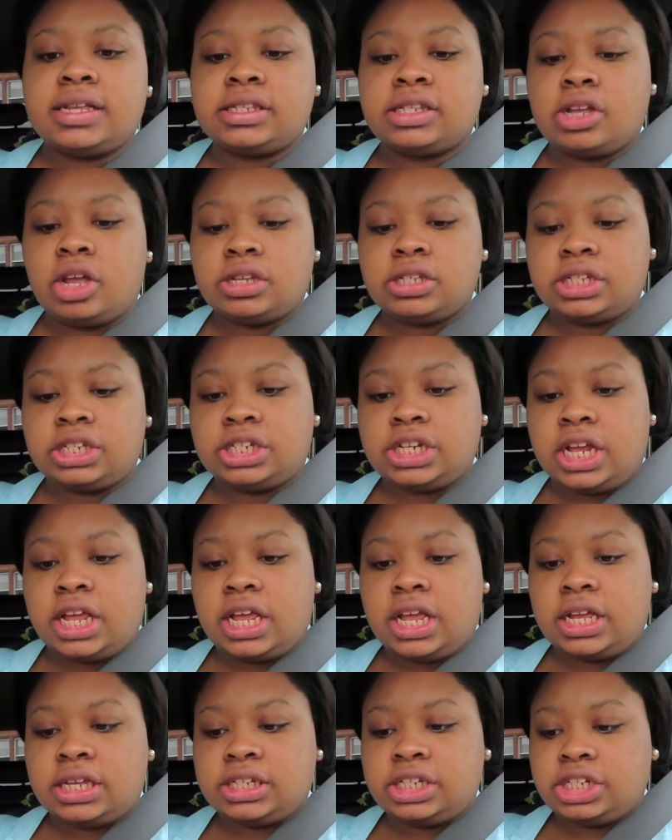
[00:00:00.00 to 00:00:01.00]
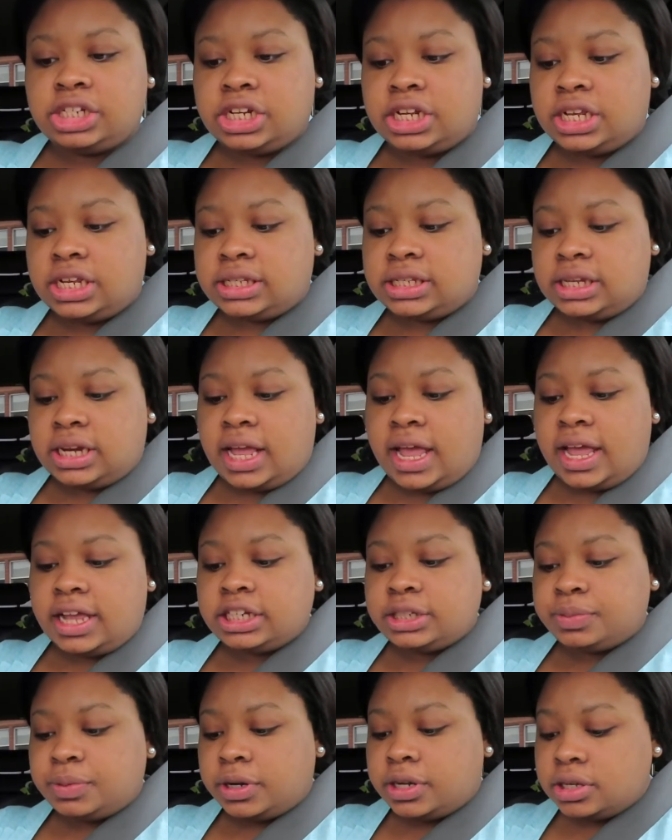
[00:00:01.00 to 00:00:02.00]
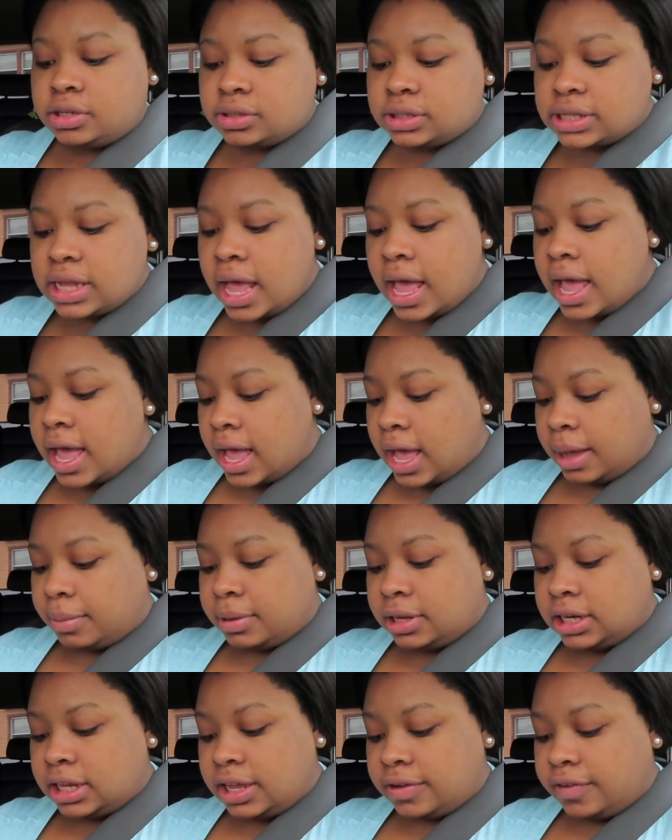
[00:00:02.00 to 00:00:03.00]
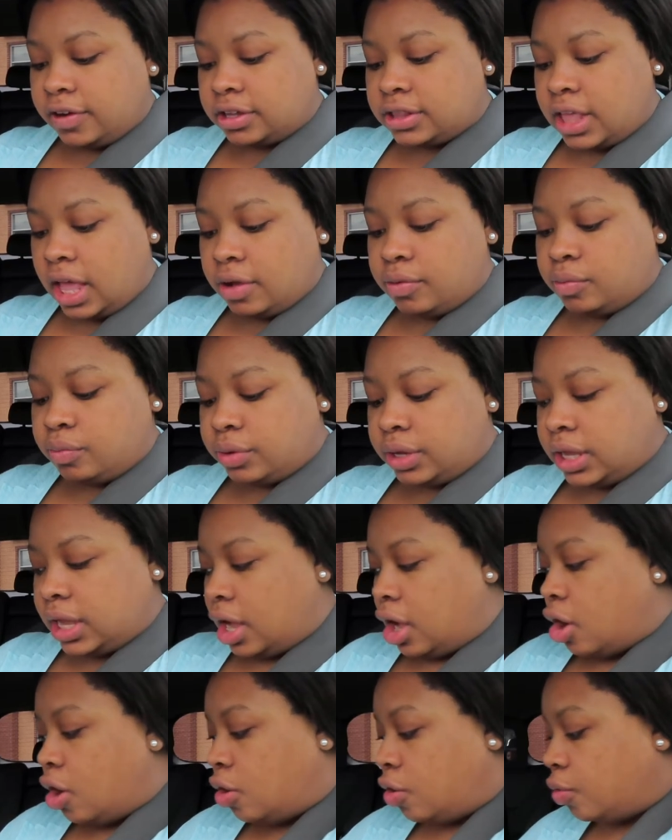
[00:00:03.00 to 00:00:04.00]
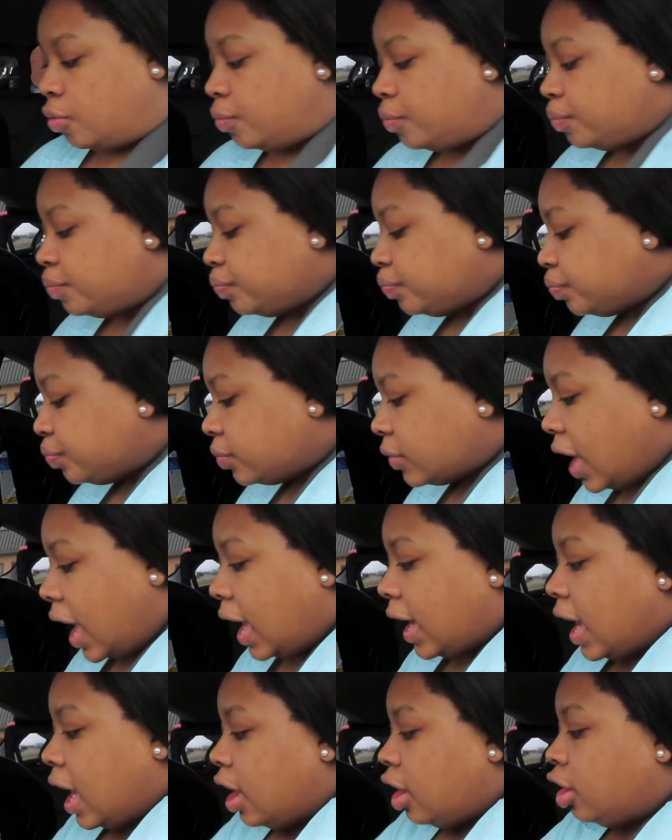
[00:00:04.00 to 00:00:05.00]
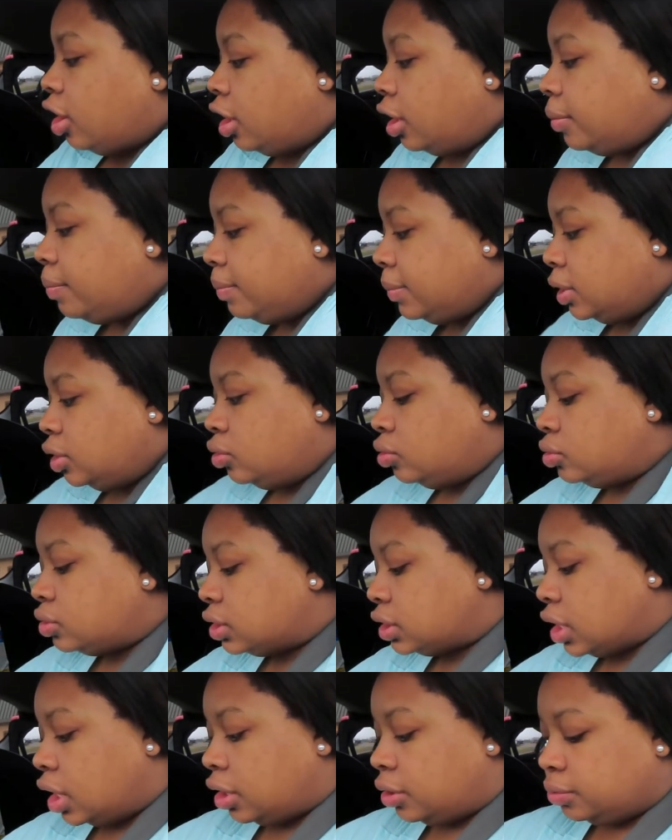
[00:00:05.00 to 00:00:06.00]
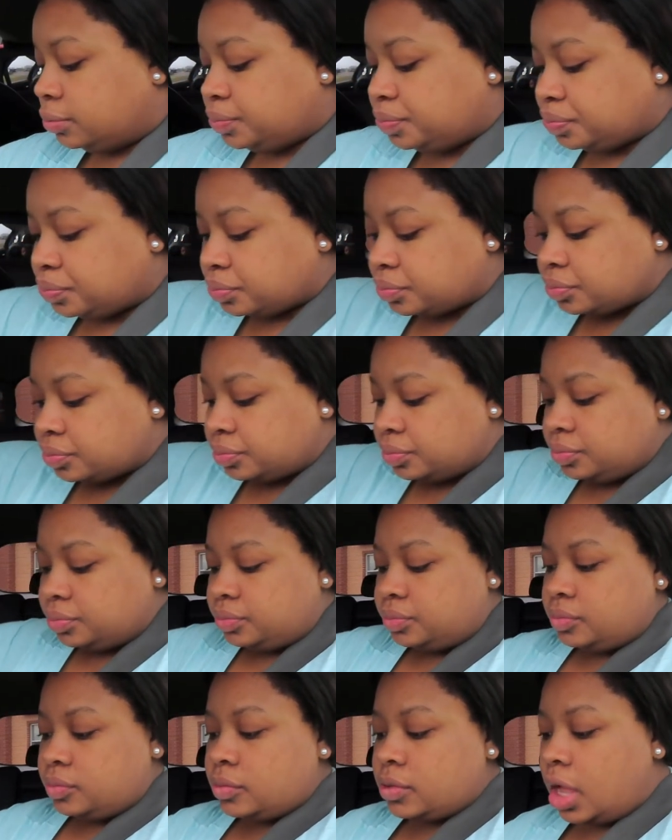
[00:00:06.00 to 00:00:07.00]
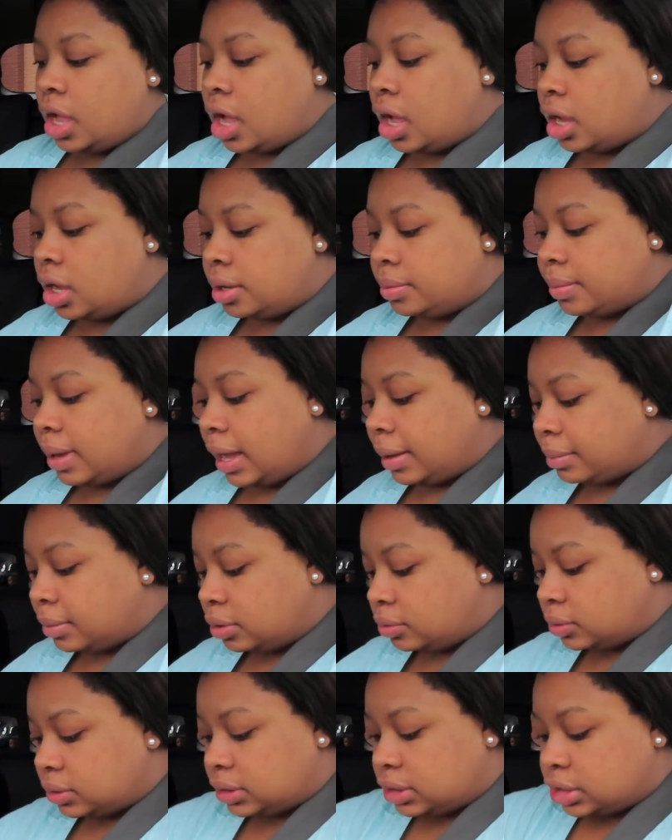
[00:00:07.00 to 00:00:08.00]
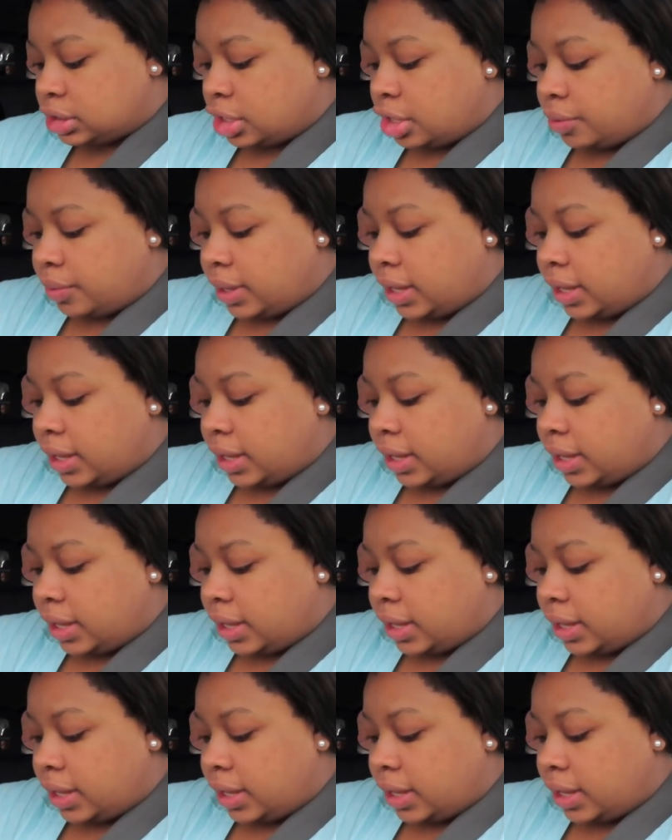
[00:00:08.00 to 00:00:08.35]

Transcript: sausage, eggs, cheese, and hash browns. I'm going to give her that when we get home. I got her a meal, so um, I'm going to go